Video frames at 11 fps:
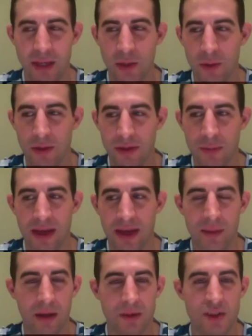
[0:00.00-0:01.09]
you made
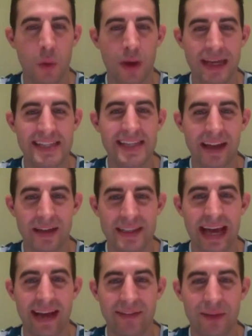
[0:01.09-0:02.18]
about 20 sales
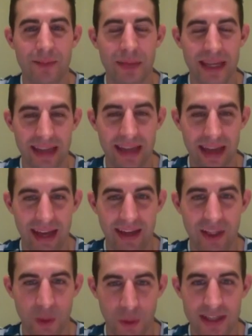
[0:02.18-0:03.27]
after midnight
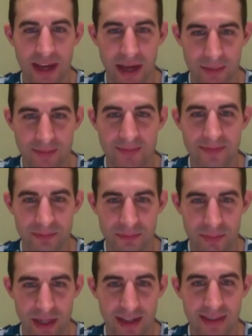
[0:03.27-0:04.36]
your time,
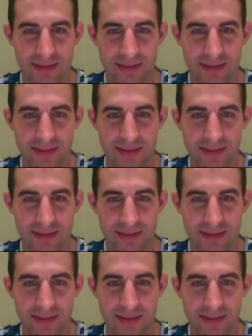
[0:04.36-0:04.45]
right?